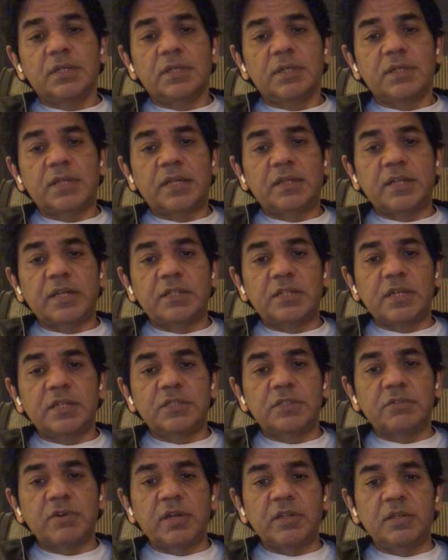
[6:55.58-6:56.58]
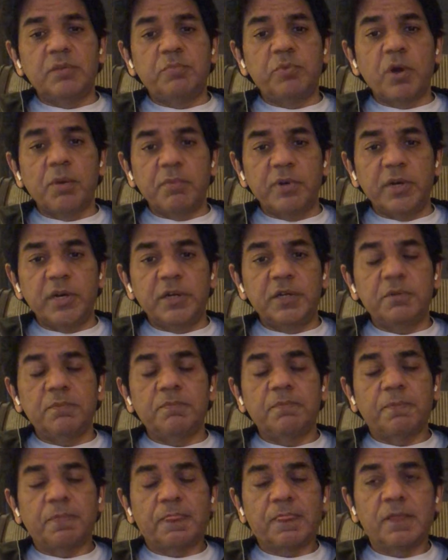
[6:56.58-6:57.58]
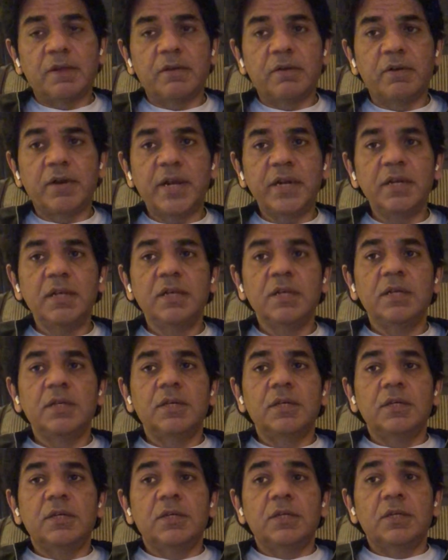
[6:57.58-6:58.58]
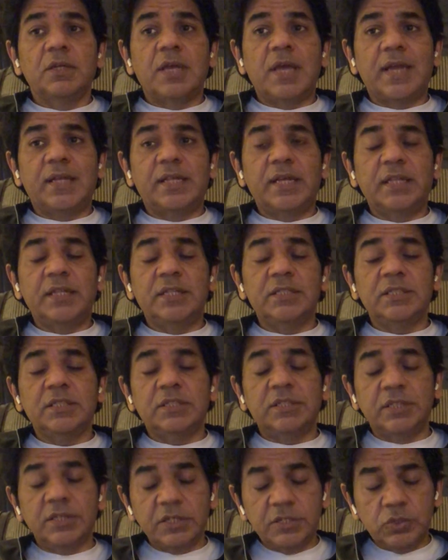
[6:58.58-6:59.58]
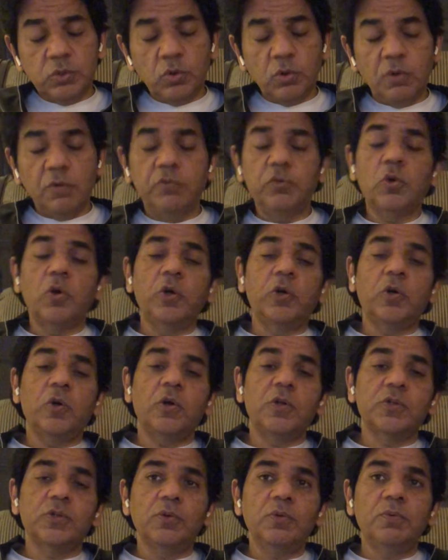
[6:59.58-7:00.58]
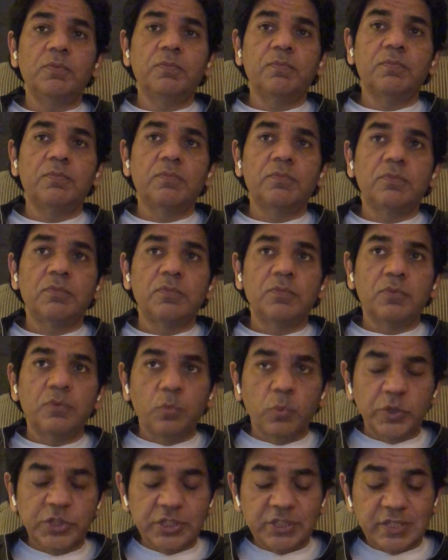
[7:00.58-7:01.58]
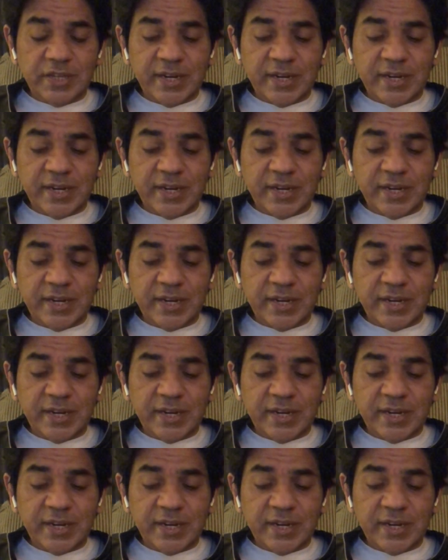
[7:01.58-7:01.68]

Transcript: that's rather prominent, right? And then there's a third school of thought also, which is